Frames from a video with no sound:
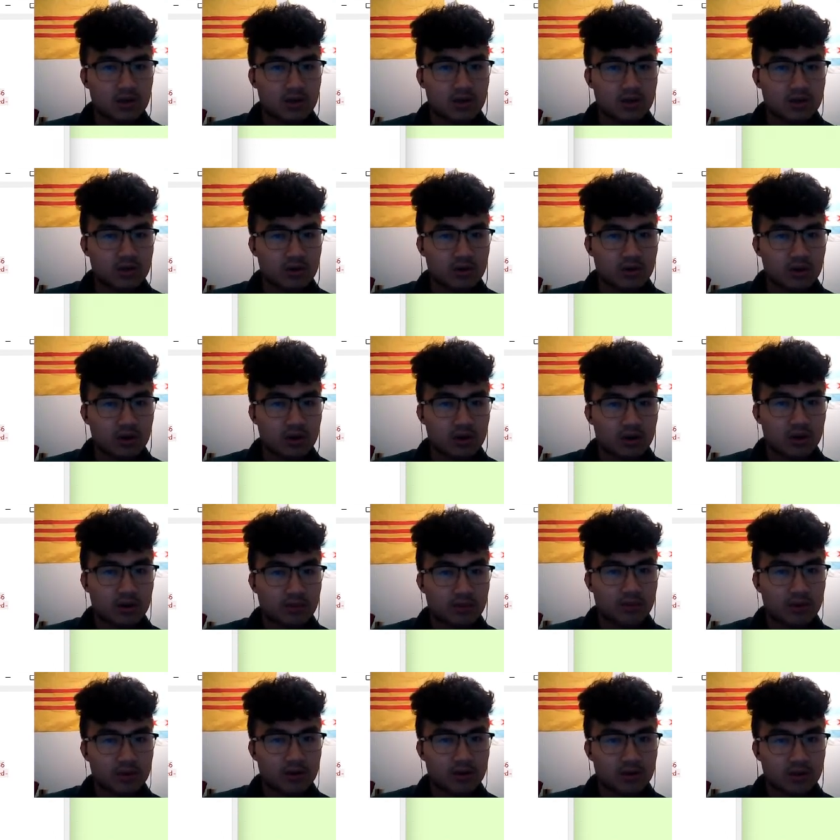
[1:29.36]
You just go
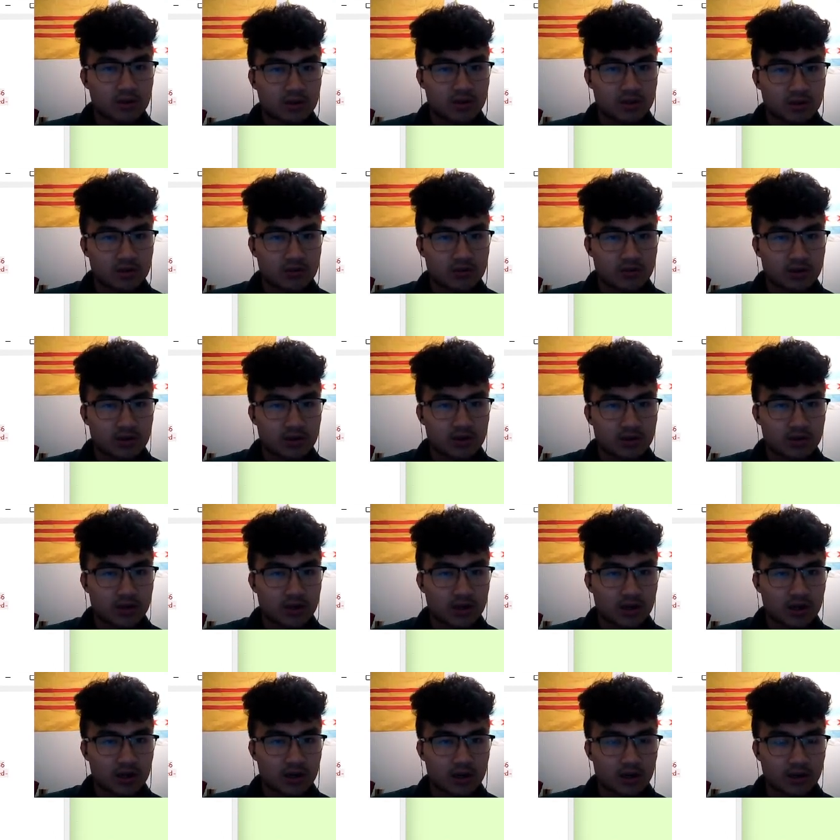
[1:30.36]
up, just read through
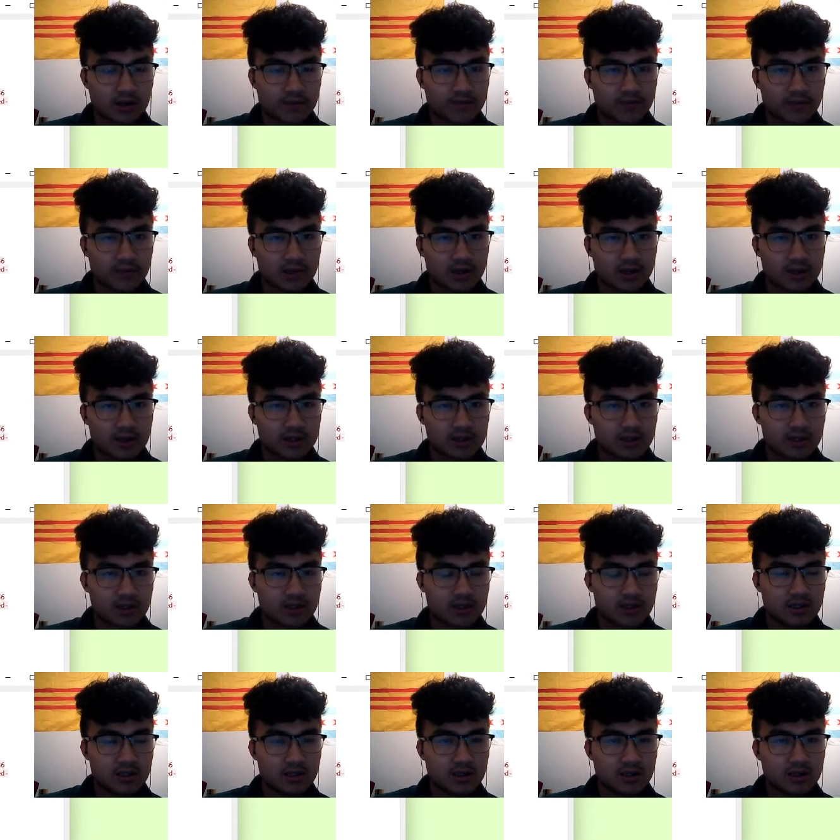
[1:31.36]
here. It
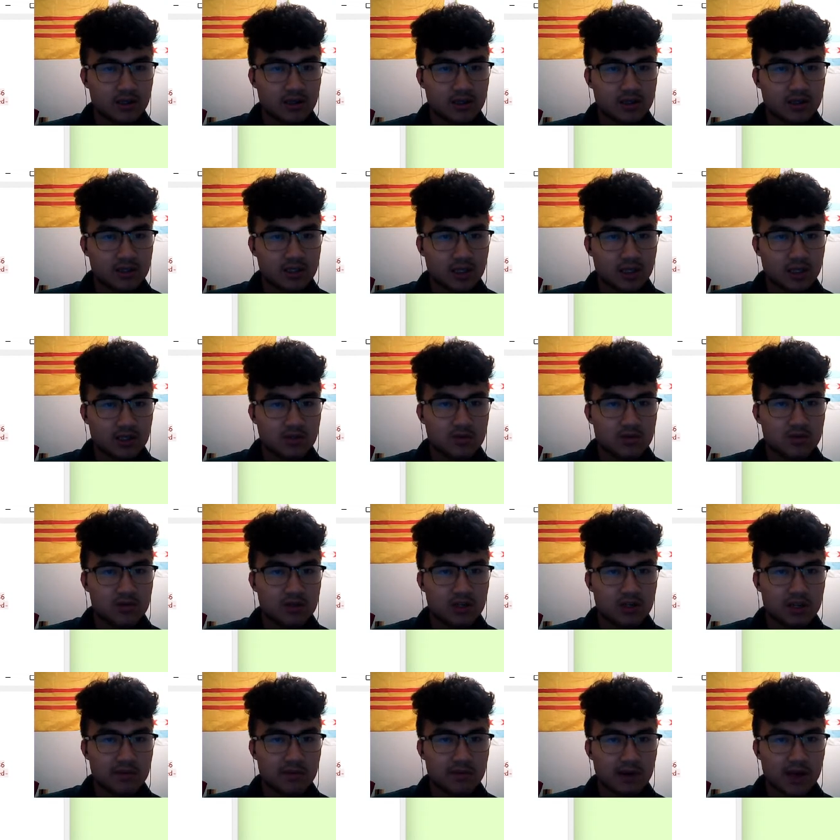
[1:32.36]
says text
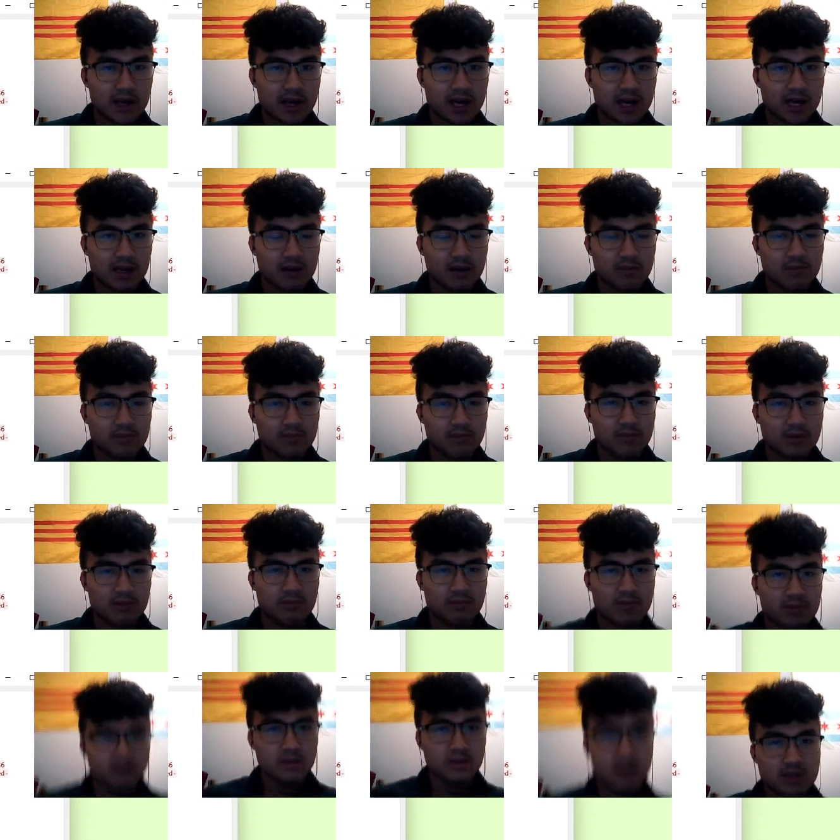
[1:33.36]
username hack me
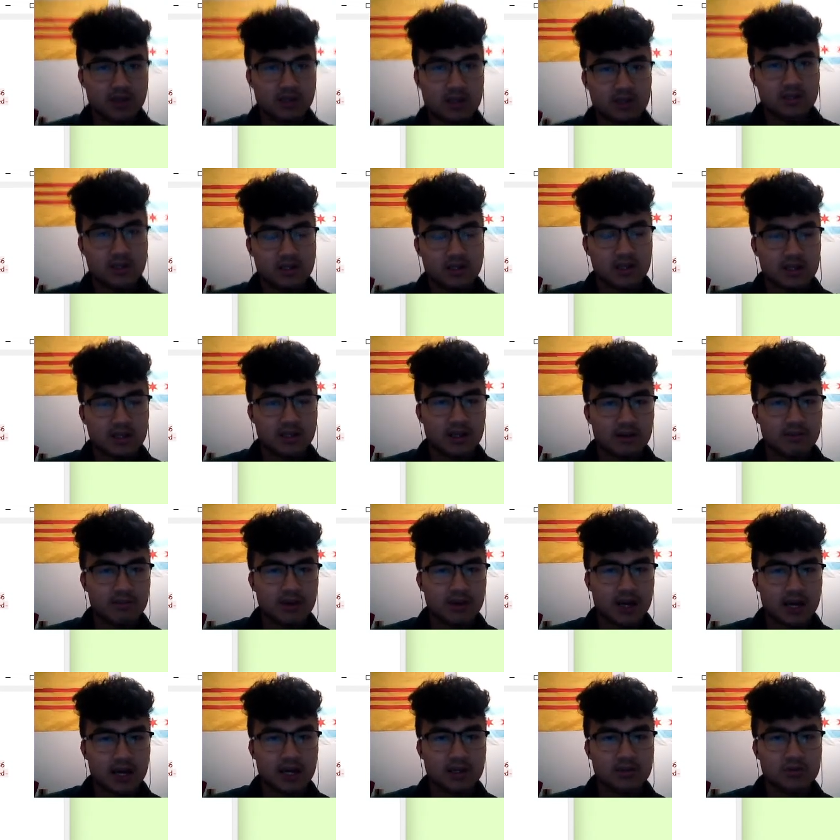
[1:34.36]
please, and then
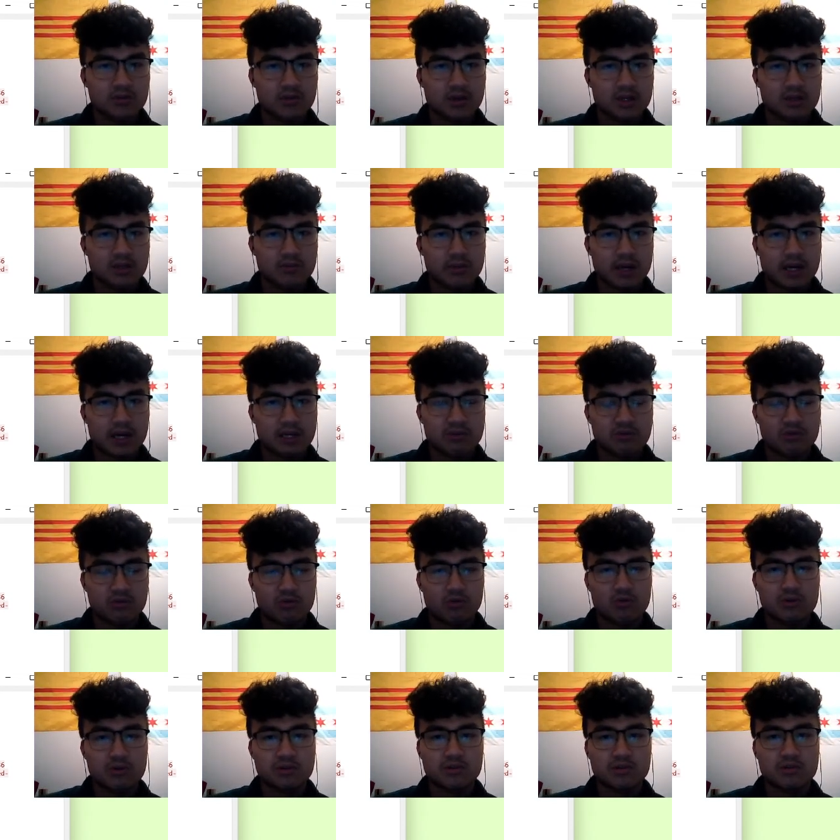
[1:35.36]
password is
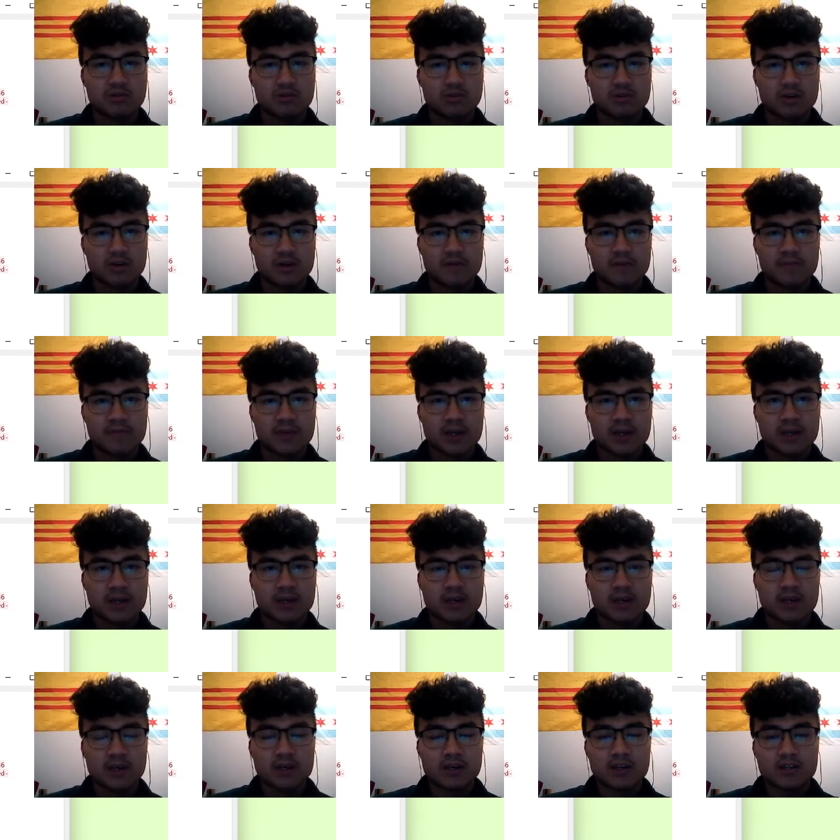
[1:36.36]
password 123.
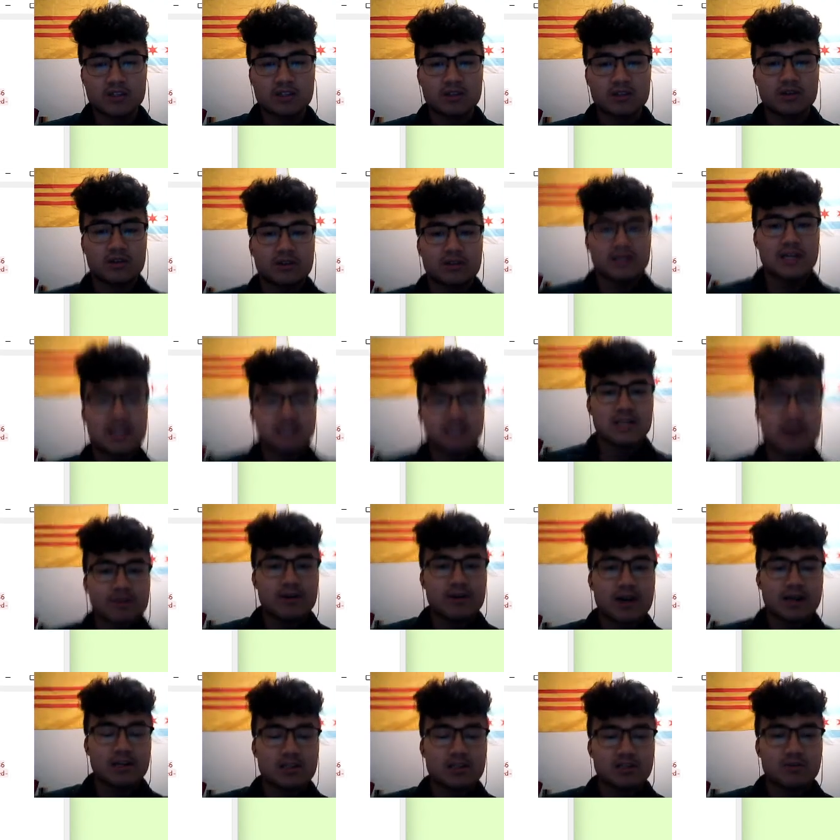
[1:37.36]
So that's how
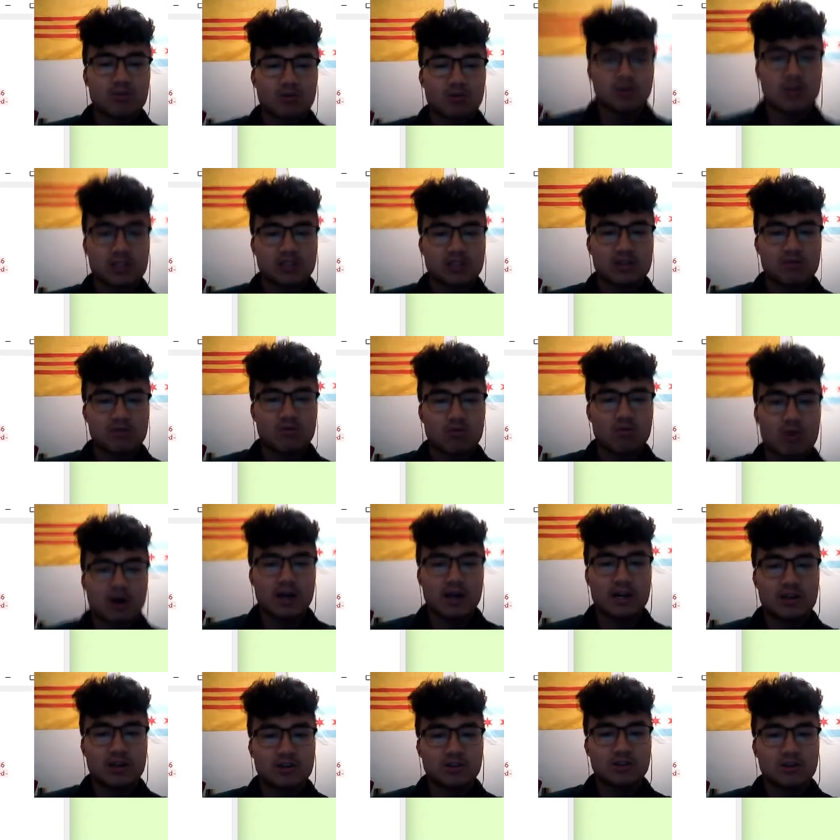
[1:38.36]
it actually works in
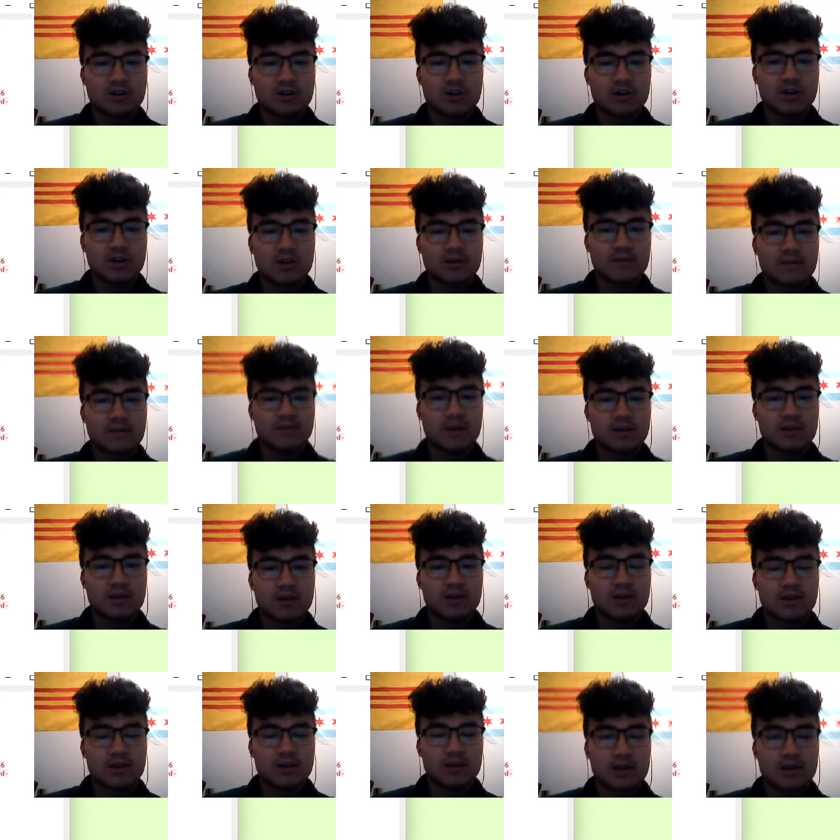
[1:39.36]
Wireshark.
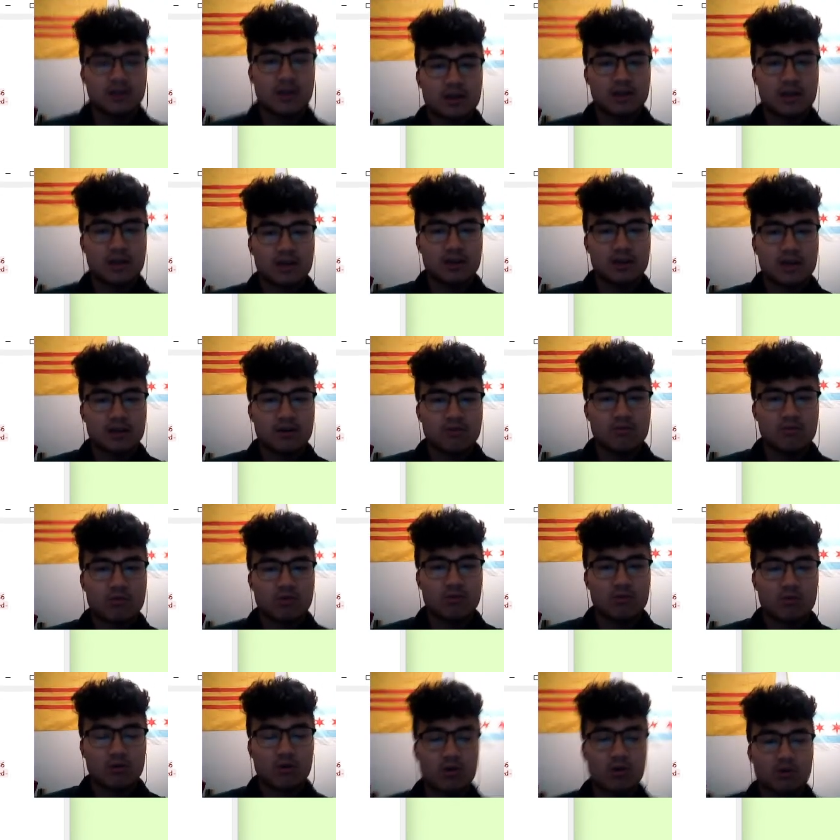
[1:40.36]
And
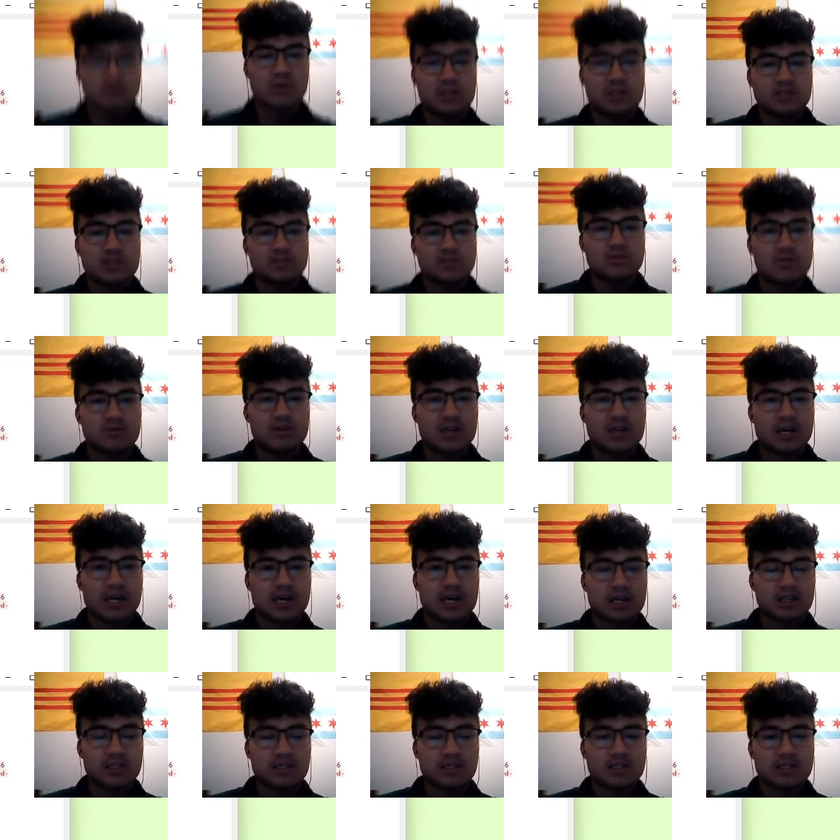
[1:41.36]
what we're going to do
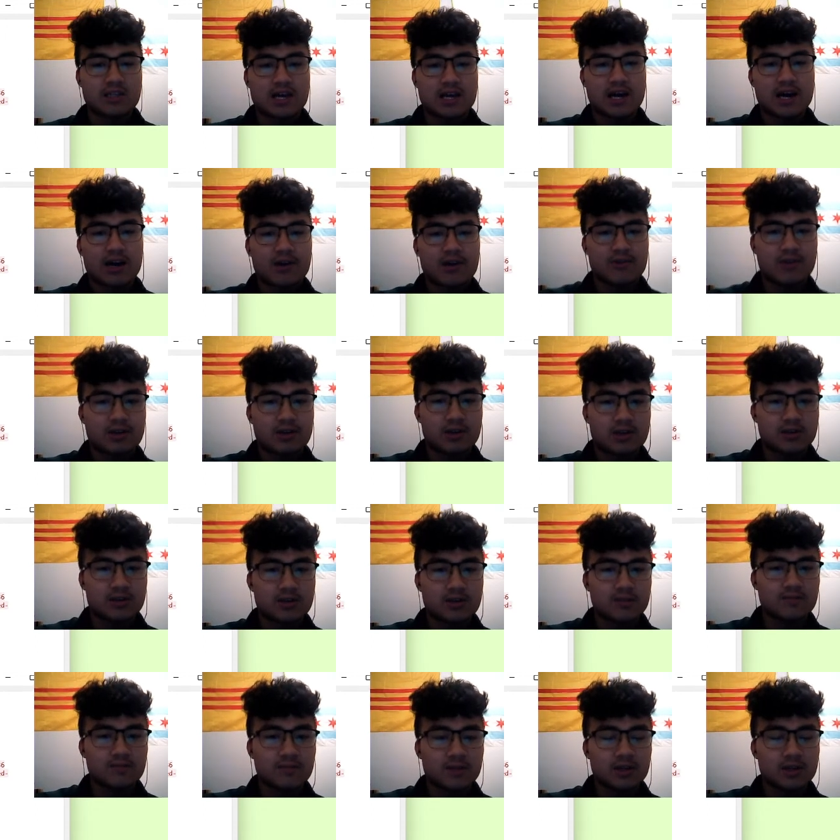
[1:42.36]
next now
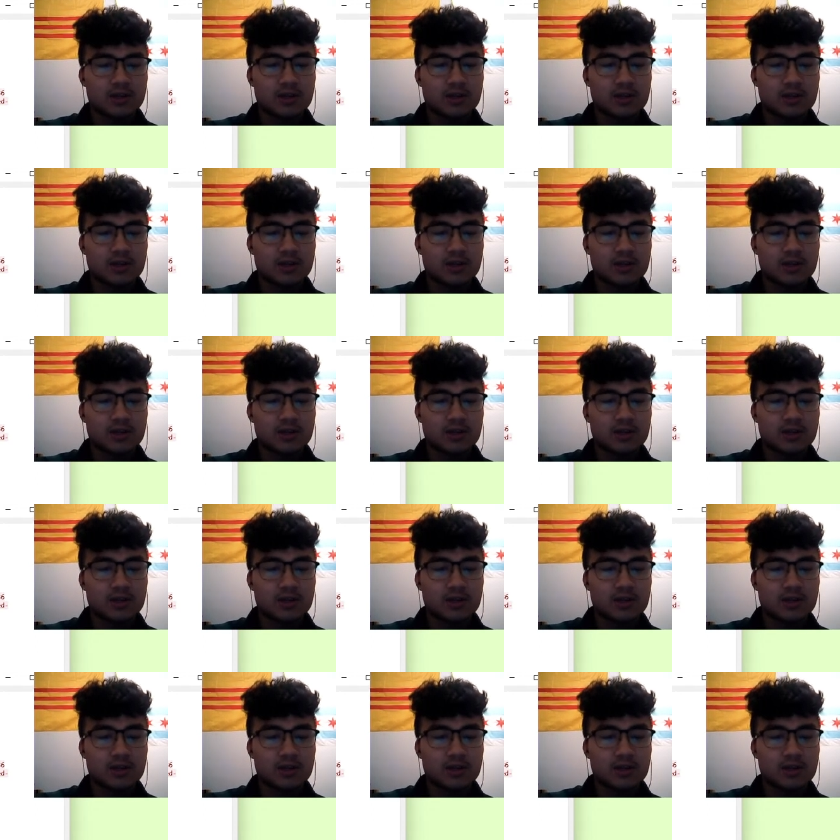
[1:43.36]
is,